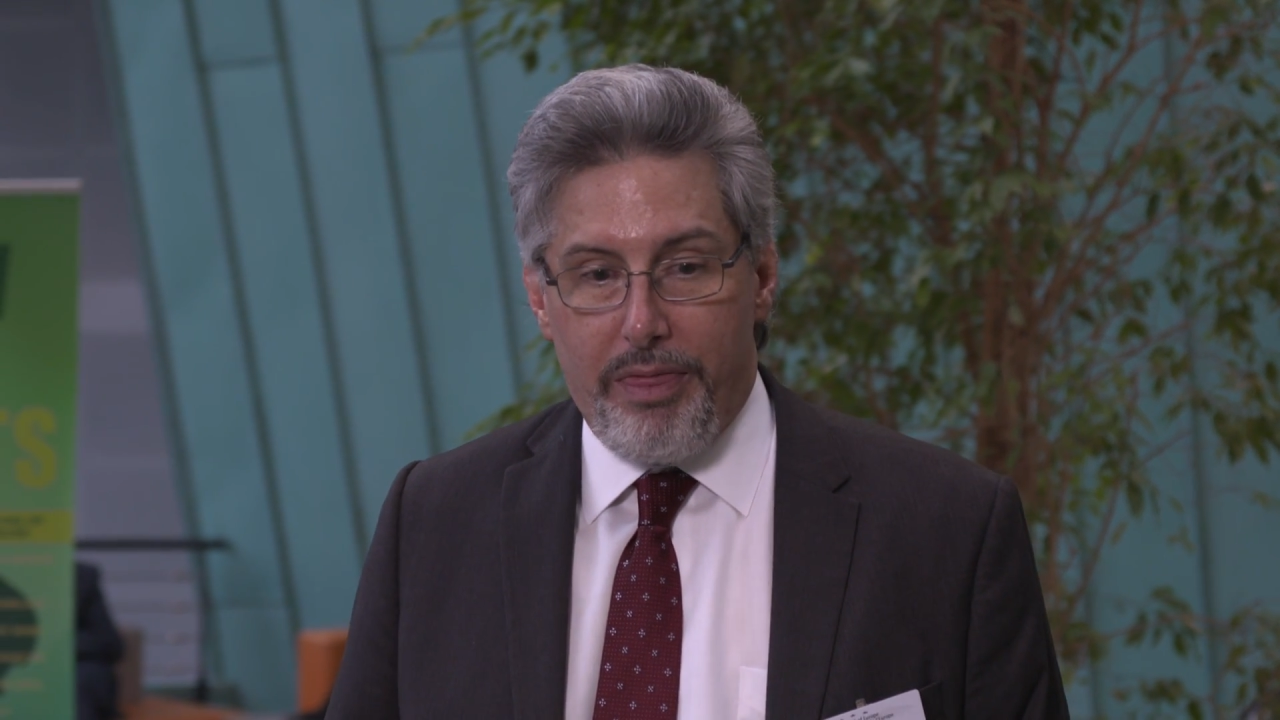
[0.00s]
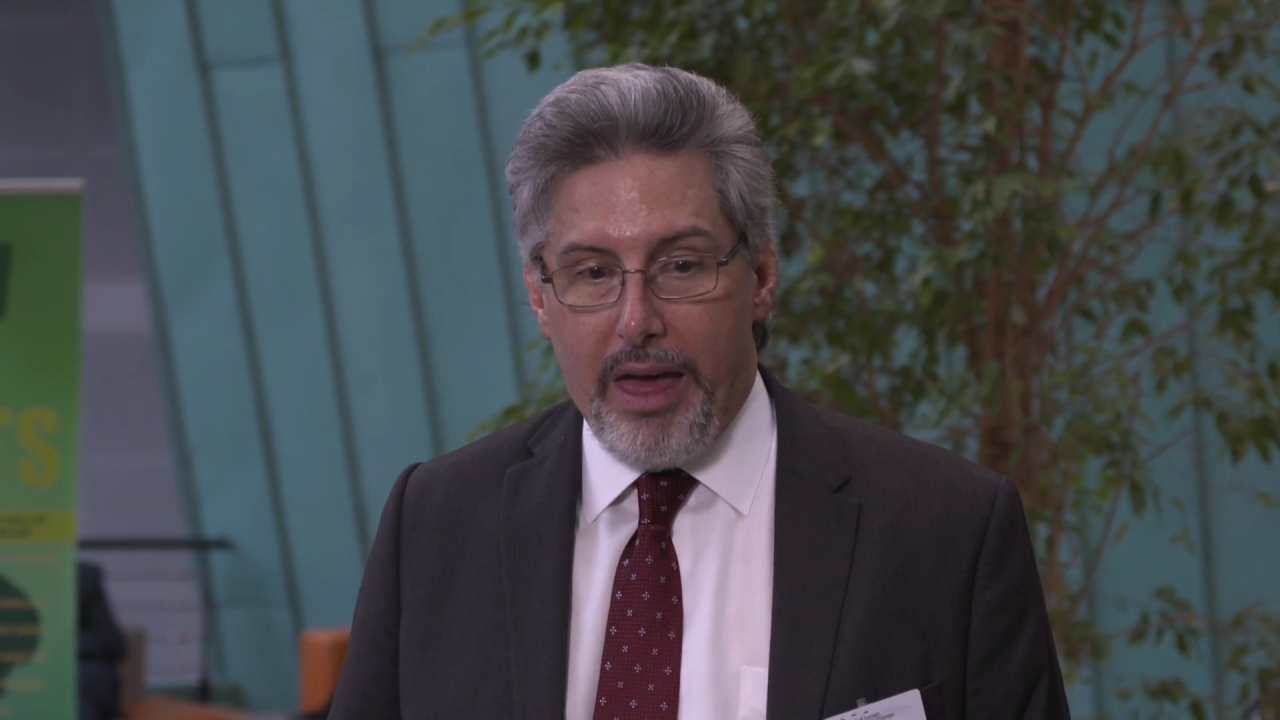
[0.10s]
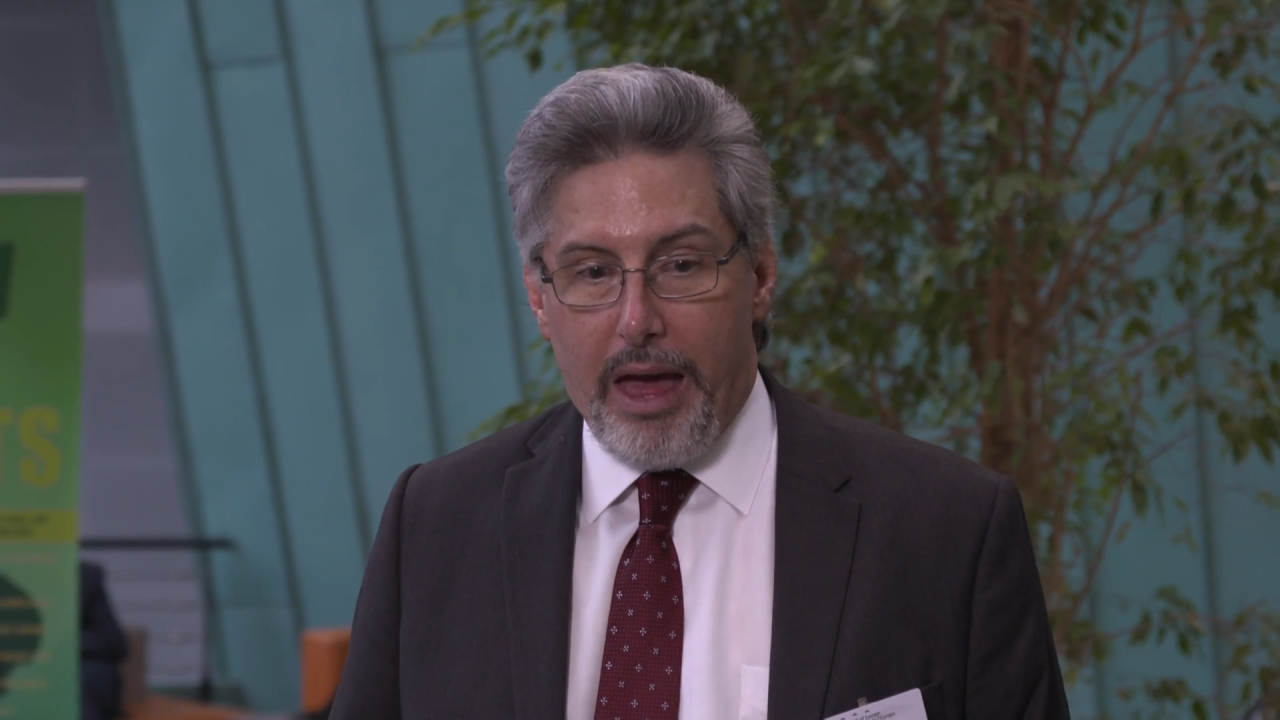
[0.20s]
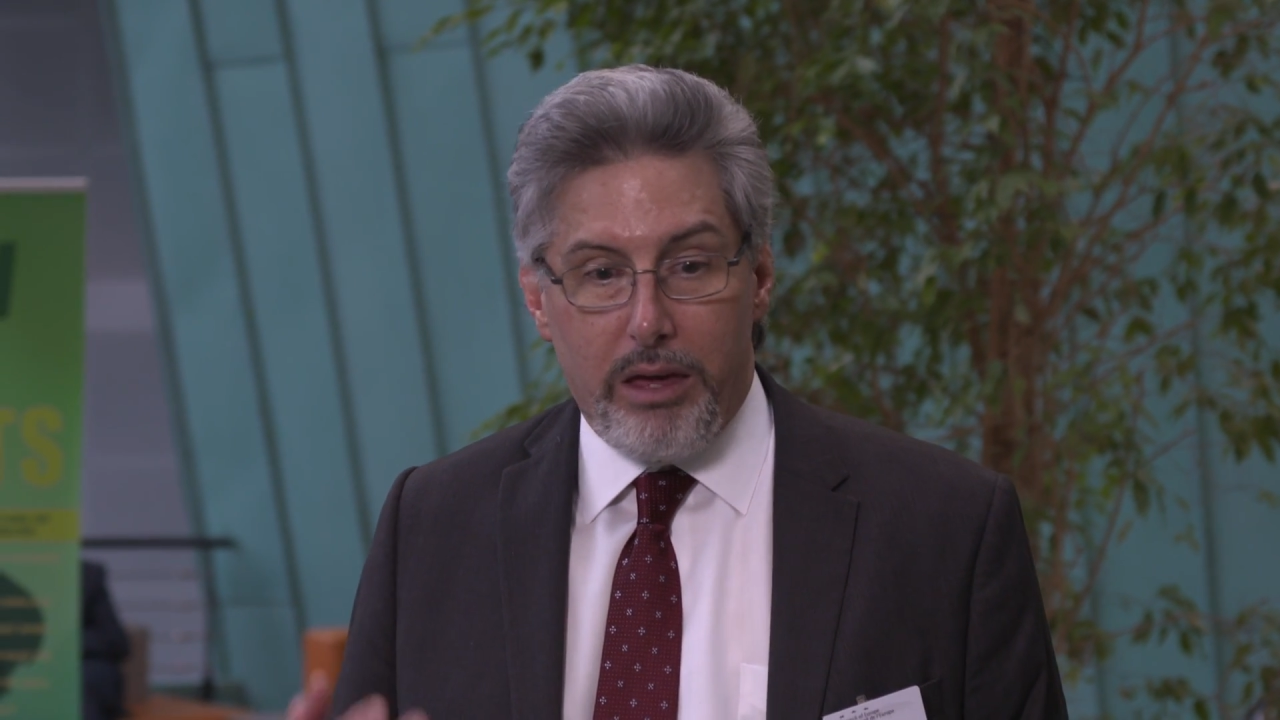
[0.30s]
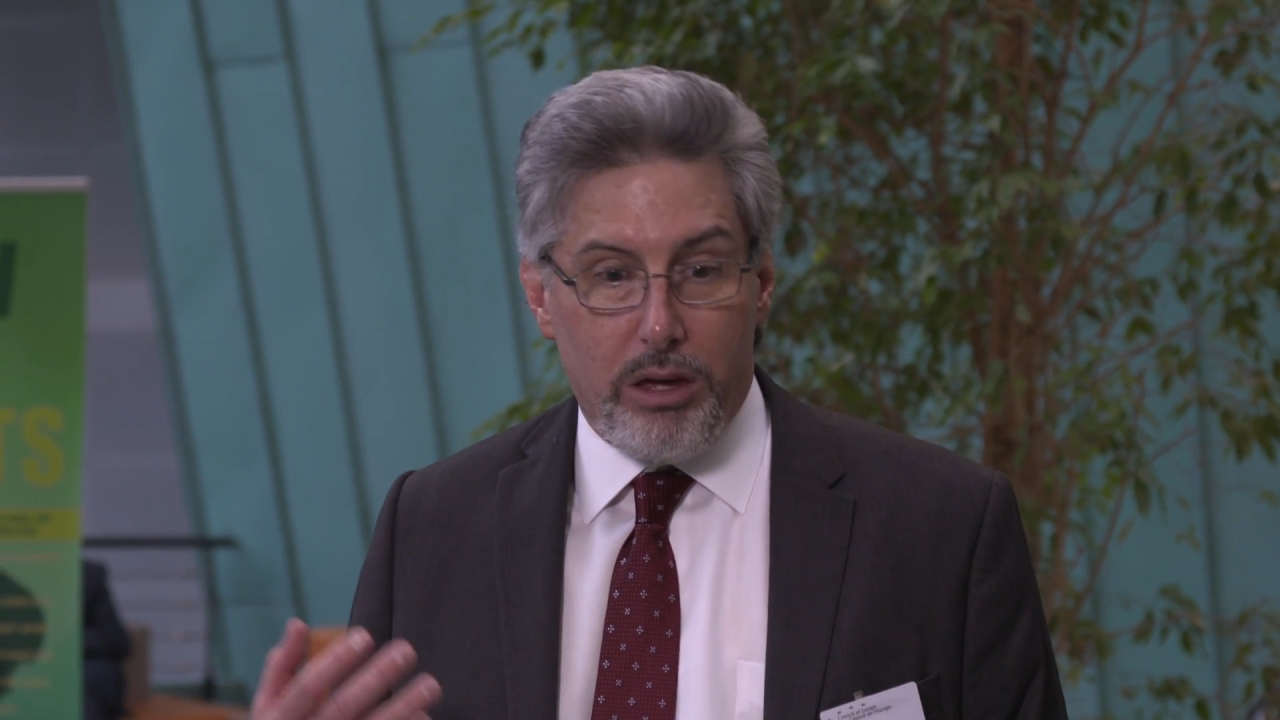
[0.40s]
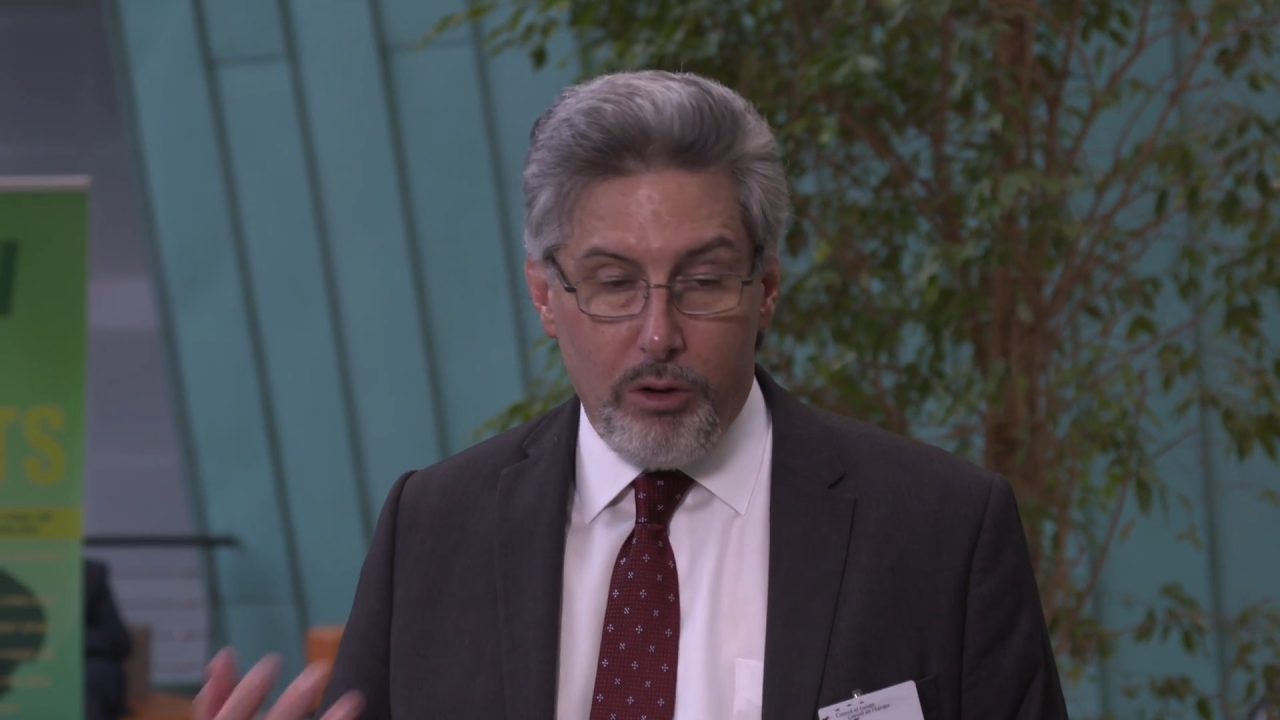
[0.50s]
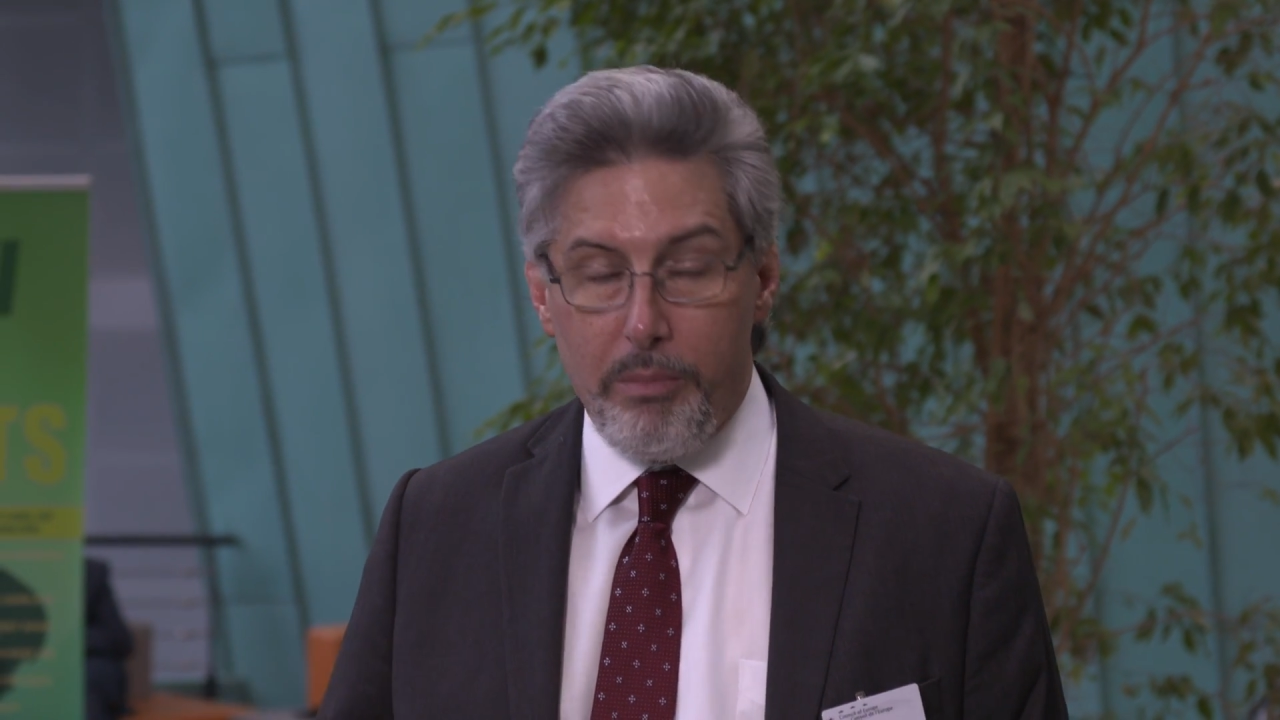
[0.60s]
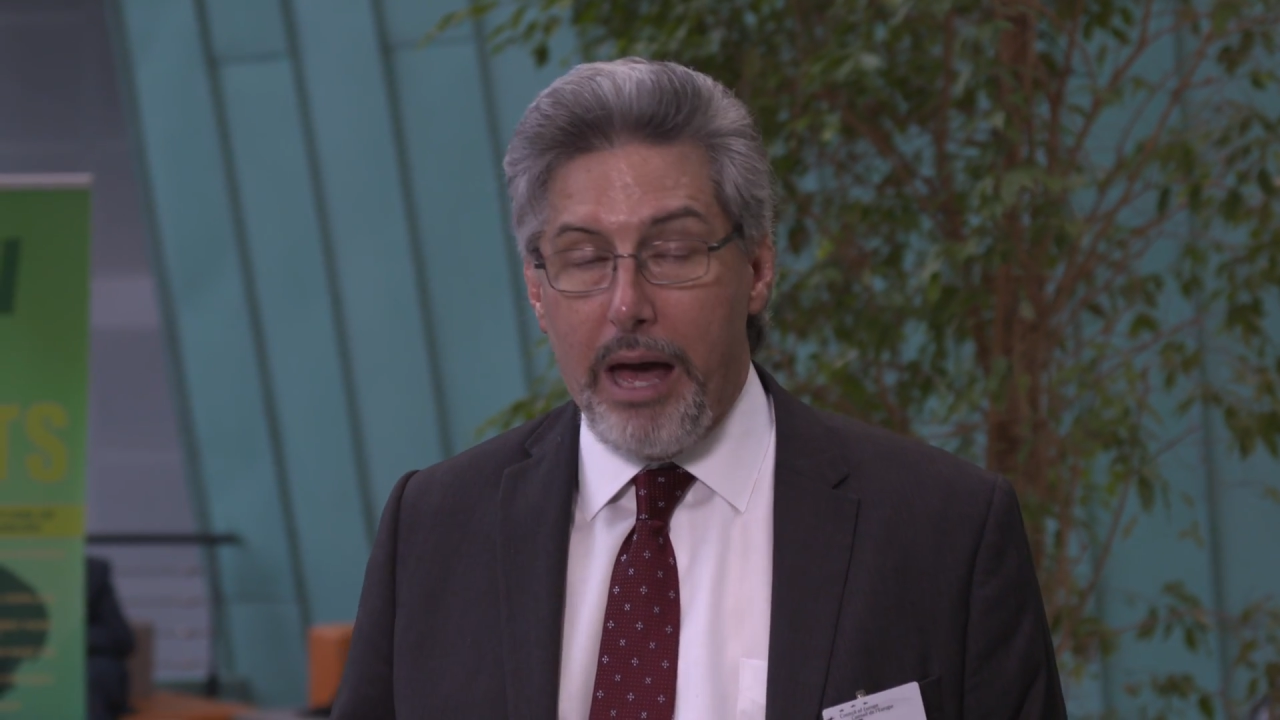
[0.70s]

that you